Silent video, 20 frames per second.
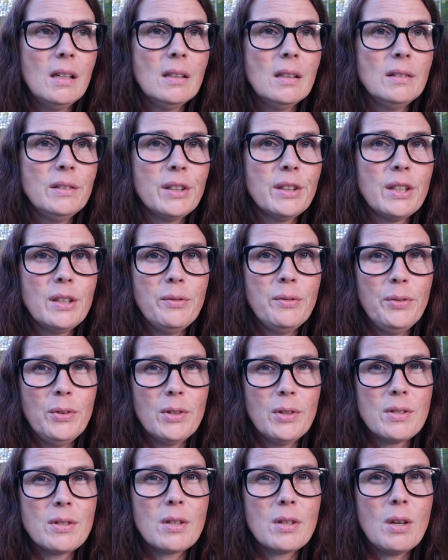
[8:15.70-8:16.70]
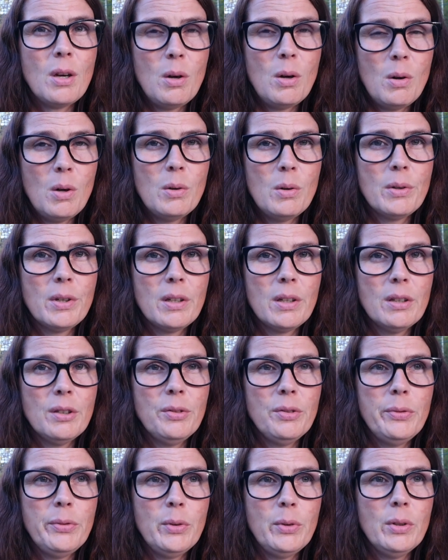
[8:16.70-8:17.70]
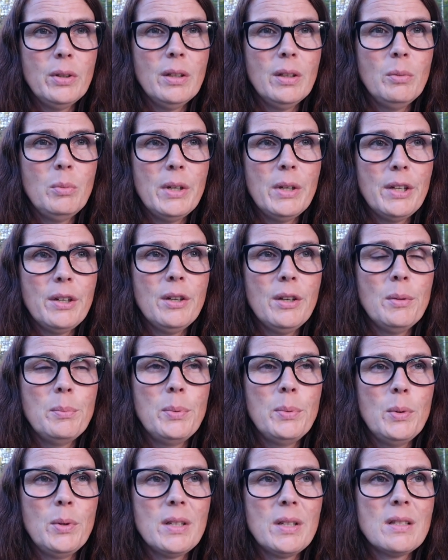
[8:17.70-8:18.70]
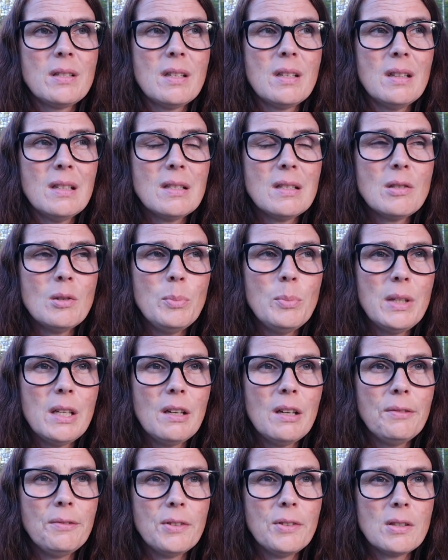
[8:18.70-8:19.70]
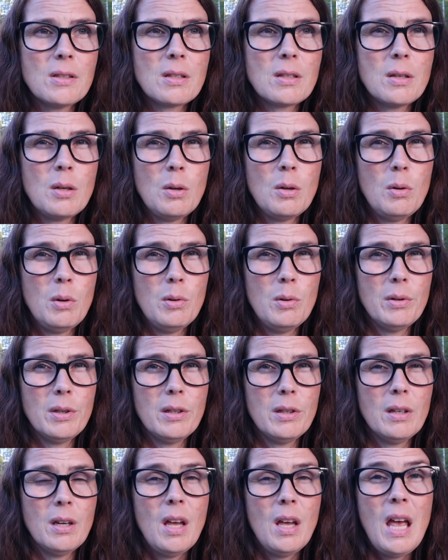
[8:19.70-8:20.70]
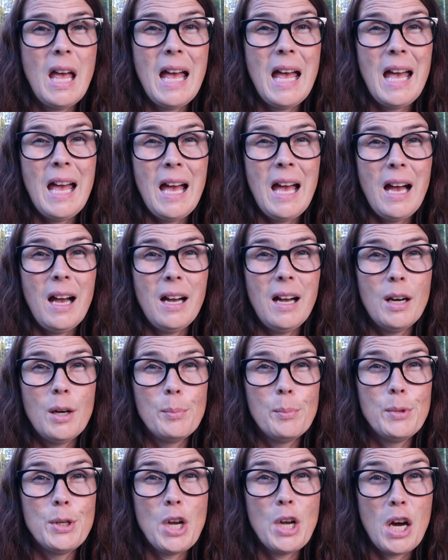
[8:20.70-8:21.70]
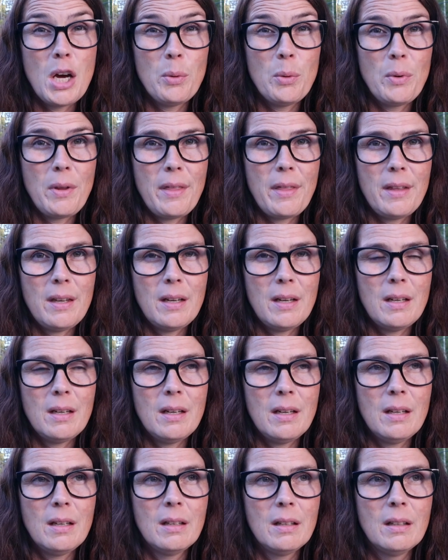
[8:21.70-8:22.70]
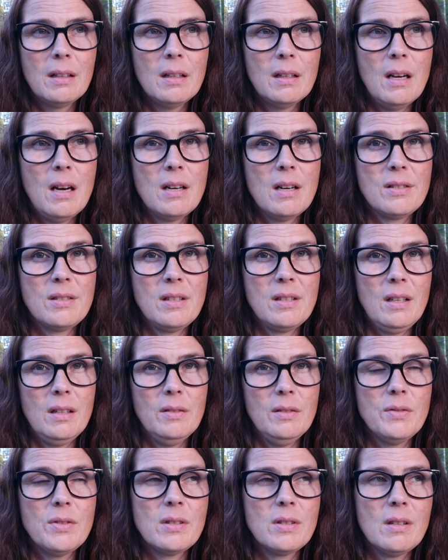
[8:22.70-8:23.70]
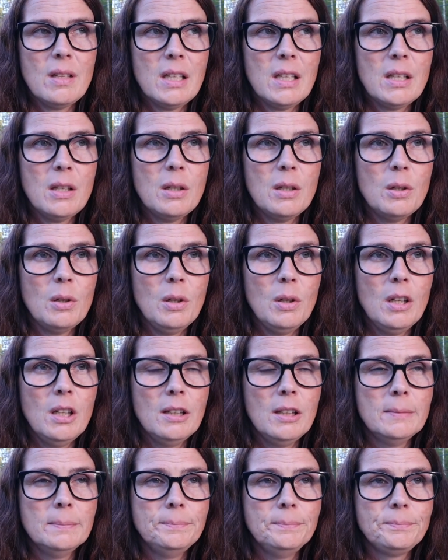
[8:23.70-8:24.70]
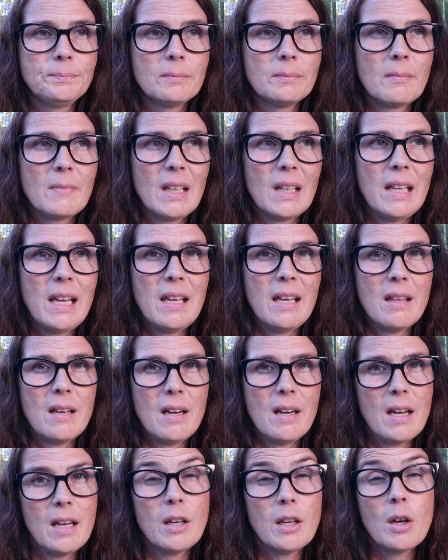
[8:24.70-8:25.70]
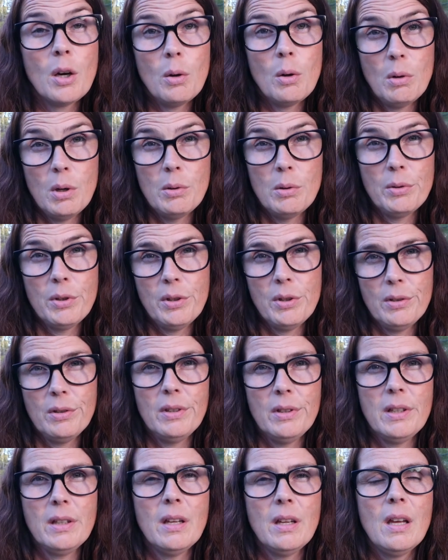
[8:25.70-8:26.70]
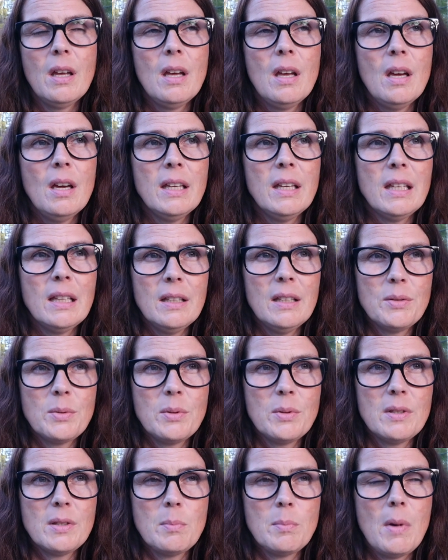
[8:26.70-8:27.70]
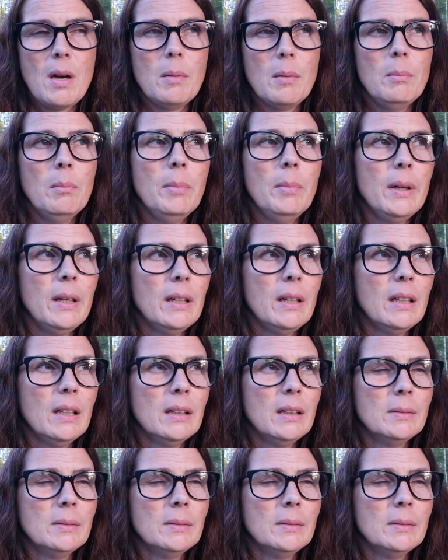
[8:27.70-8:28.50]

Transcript: looking for, as a co-owner for one of her boys. And this will be our first co-owner not within ourselves. Like Kayla and I co-own Hurley. He lives with his mom, but